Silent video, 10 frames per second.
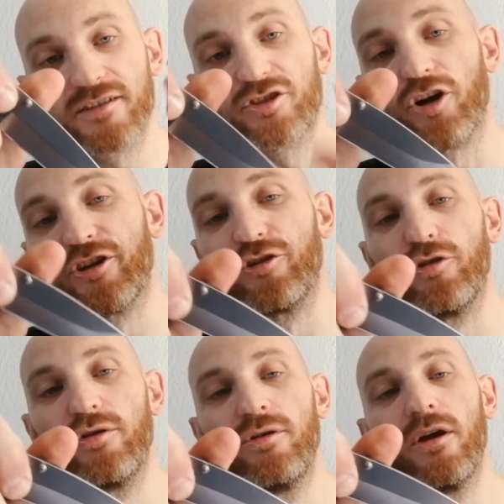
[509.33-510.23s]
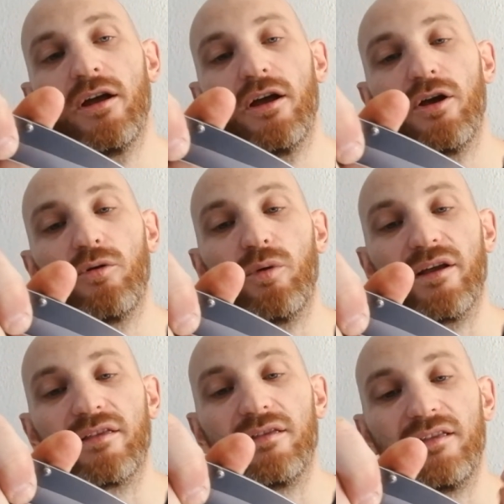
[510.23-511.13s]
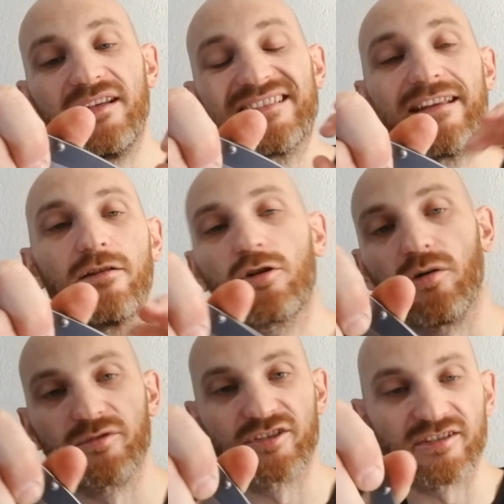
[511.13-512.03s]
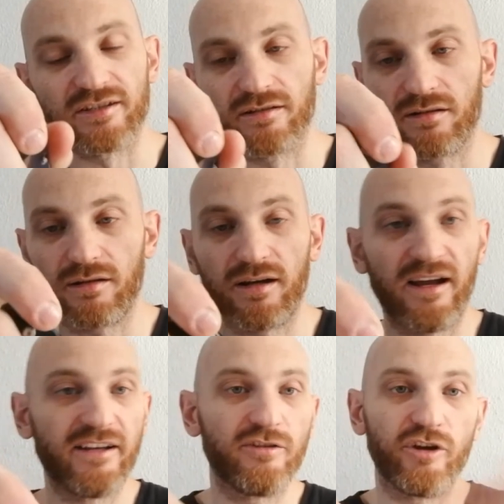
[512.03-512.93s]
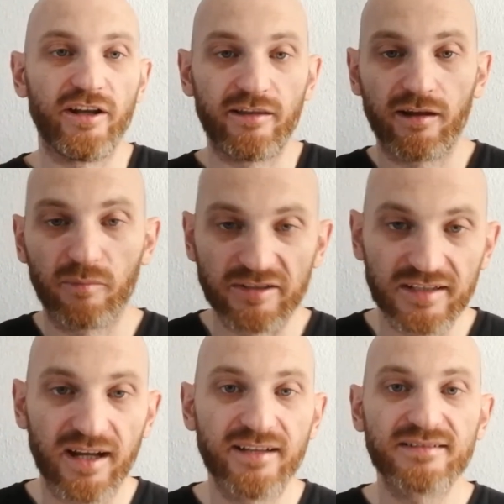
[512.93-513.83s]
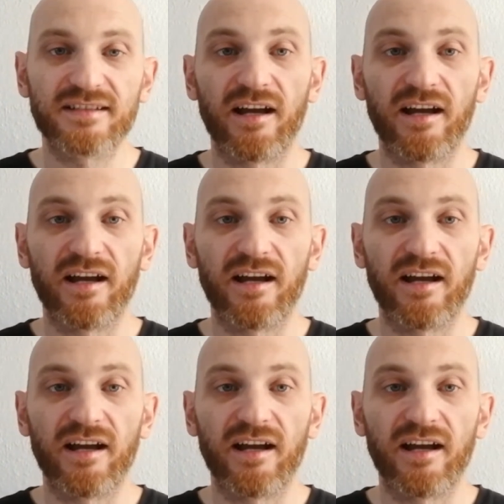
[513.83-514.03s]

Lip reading: got to do with the steel composition. I don't know anything about science.